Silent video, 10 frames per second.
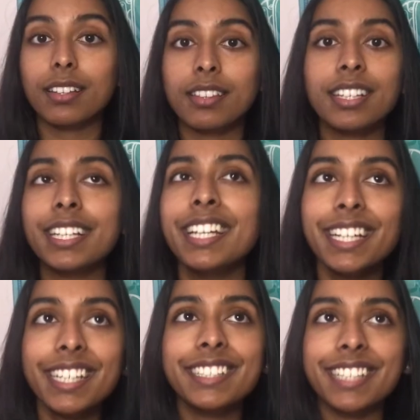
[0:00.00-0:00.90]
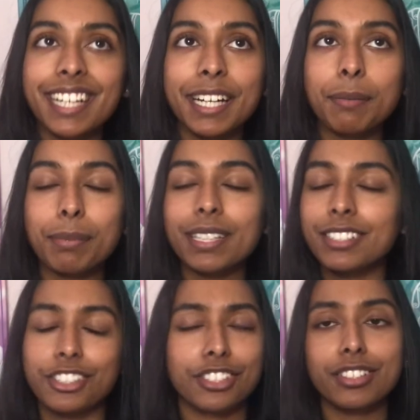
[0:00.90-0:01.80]
The key tip
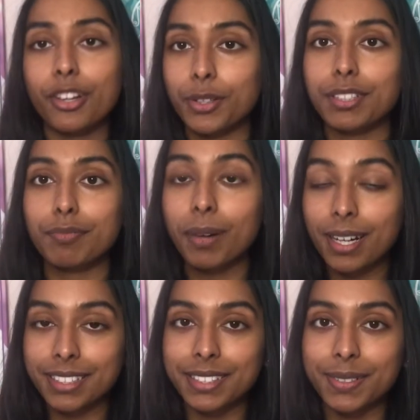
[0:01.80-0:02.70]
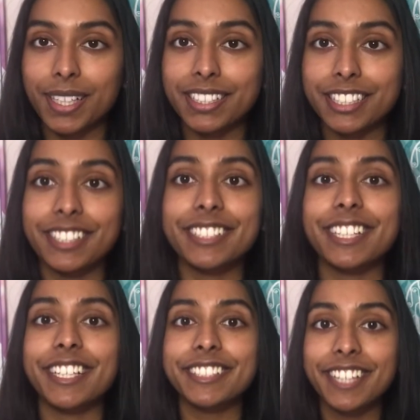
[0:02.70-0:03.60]
is just loads of practice questions,
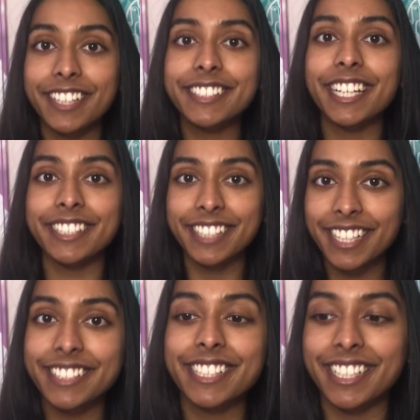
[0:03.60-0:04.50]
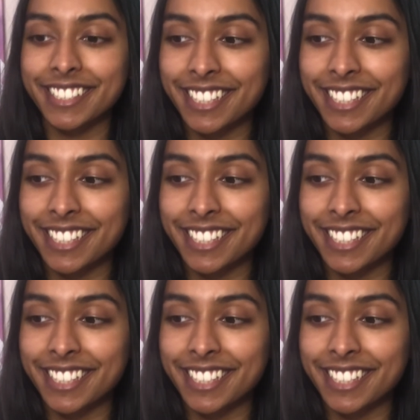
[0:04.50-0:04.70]
like tons and tons and